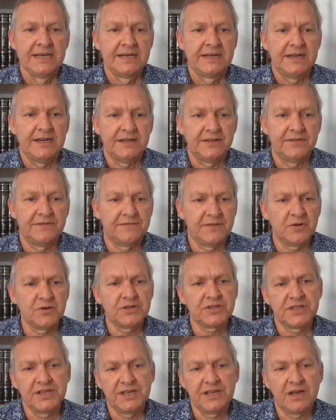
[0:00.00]
The
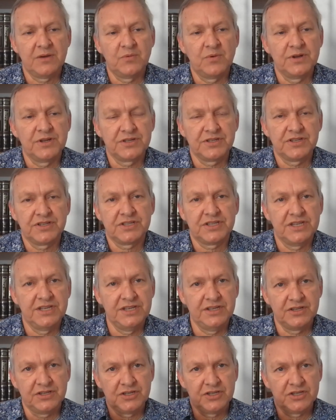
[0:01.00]
first thing I want us to
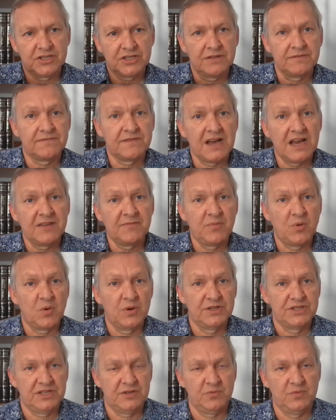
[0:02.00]
see is just the 5
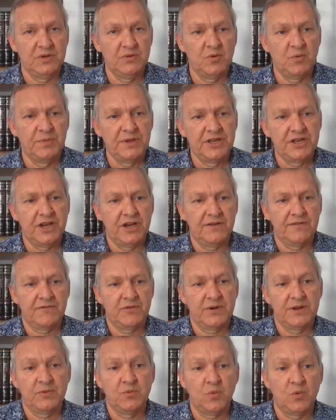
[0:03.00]
points that we will be
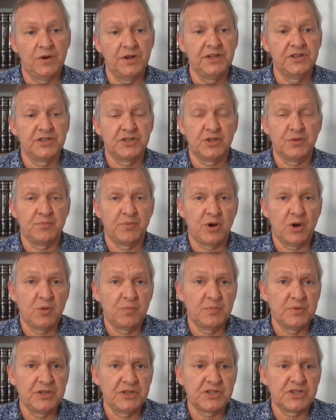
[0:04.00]
covering. One is the
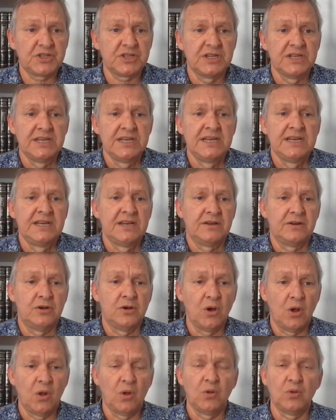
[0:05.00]
purpose,
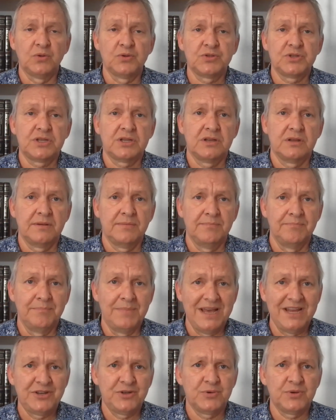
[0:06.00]
goals,
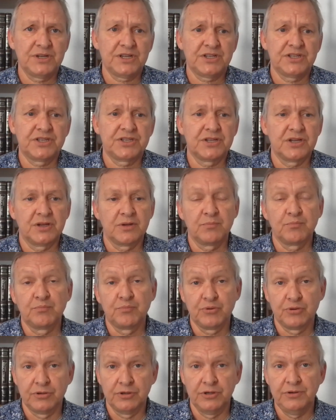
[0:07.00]
metrics,
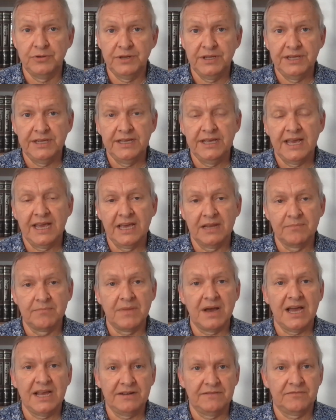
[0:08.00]
pruning, and
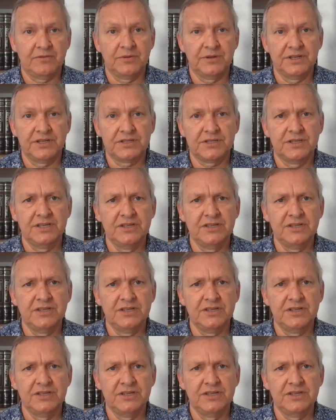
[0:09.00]
mindfulness.